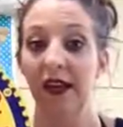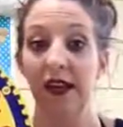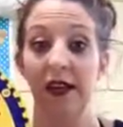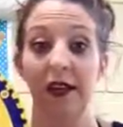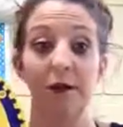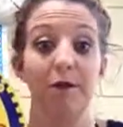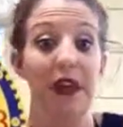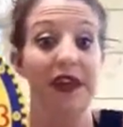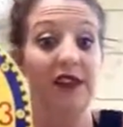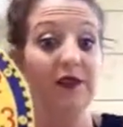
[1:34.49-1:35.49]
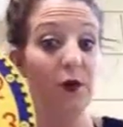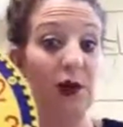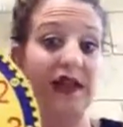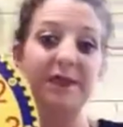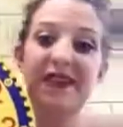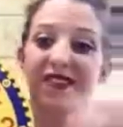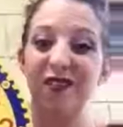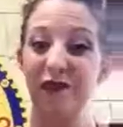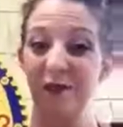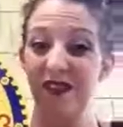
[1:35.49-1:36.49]
in many different ways, because
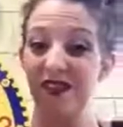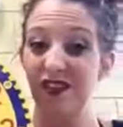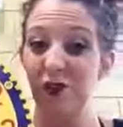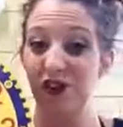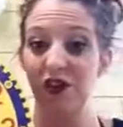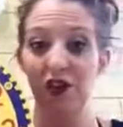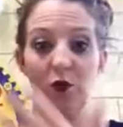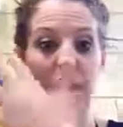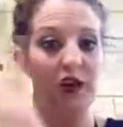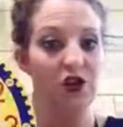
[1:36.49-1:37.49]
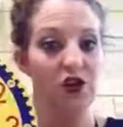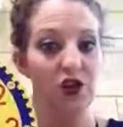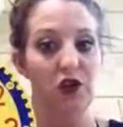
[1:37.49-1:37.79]
there might be a situation in which